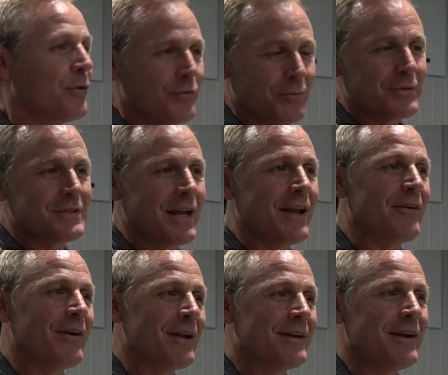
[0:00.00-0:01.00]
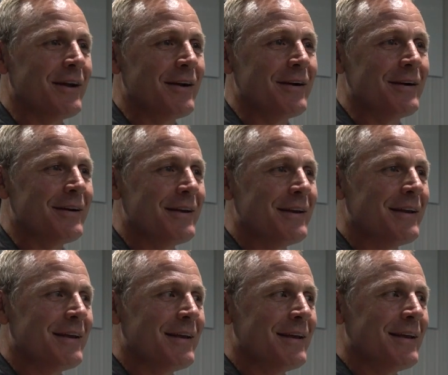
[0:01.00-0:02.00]
Bruce was standing right there, and
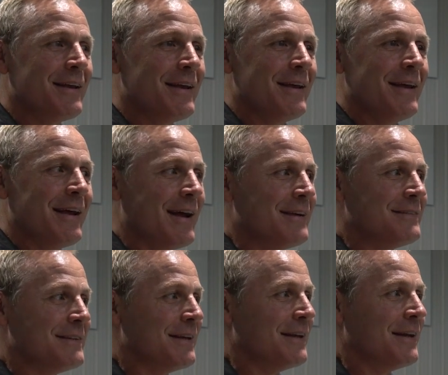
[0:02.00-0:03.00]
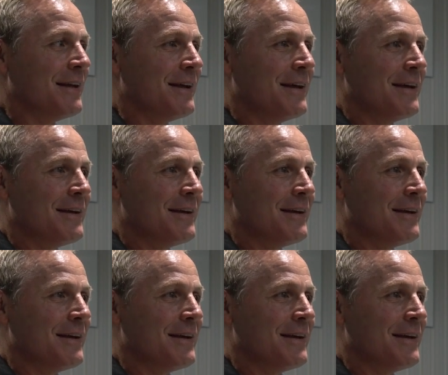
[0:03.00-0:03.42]
I said,